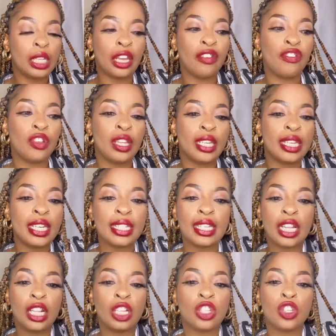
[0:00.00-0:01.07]
give you the
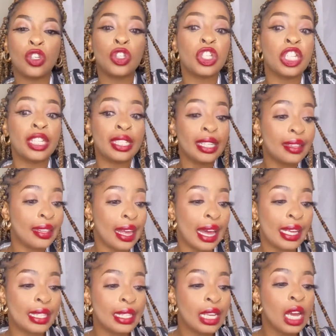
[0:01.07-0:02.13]
details. So she did
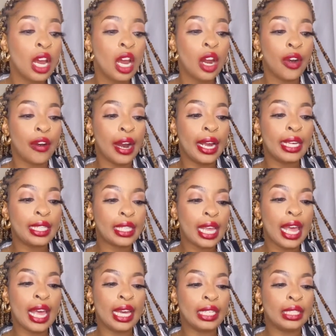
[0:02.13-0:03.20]
that, right?
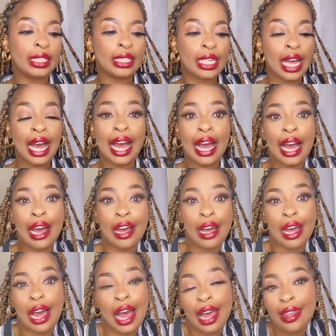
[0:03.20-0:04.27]
And
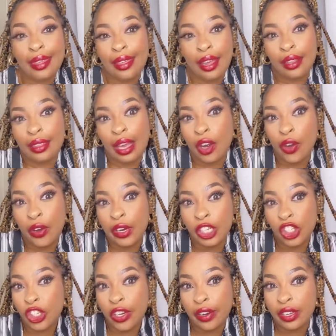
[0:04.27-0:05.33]
I think that her
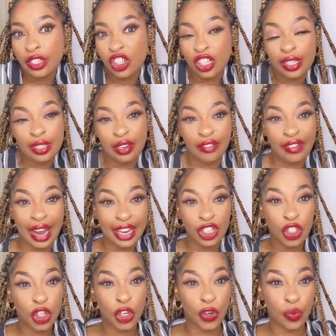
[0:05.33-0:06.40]
insurance just
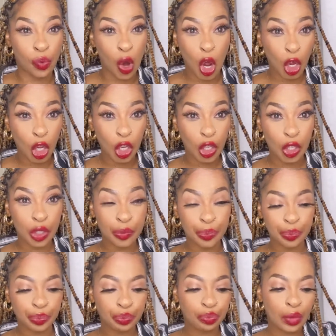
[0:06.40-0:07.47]
advised her wrong,
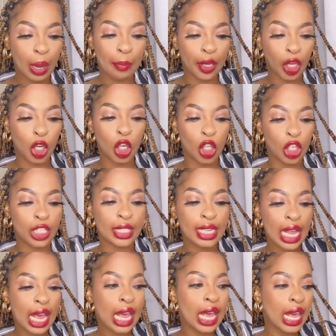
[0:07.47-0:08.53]
because
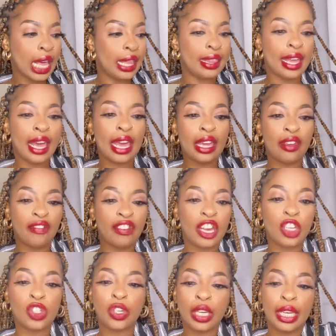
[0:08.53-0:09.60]
they
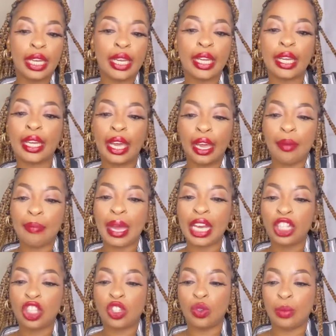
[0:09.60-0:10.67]
eventually came
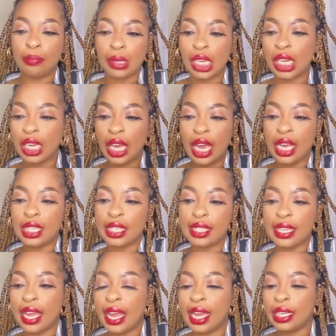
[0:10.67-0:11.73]
back to me and
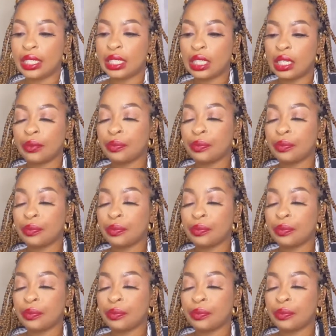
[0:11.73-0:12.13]
said,